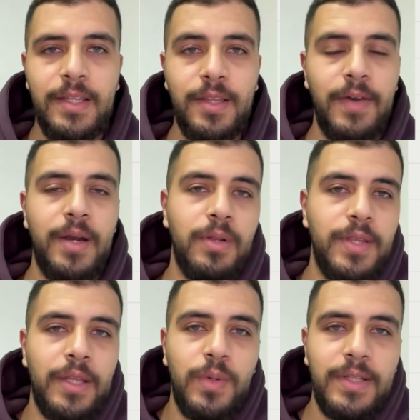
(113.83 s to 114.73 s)
the variable
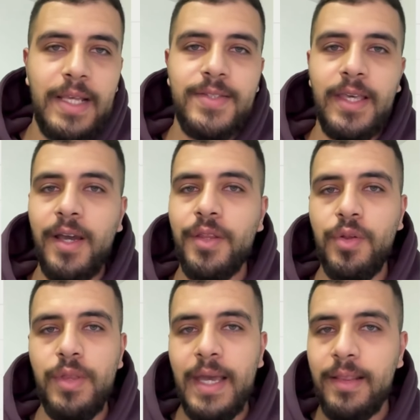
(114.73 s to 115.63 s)
that we're testing,
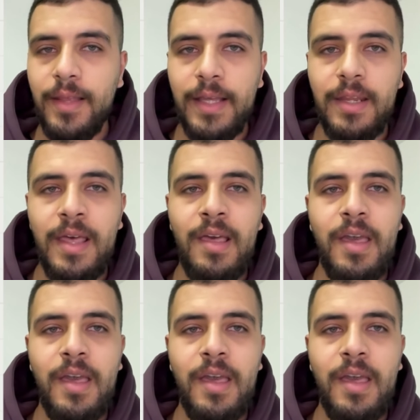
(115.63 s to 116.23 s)
either the headline,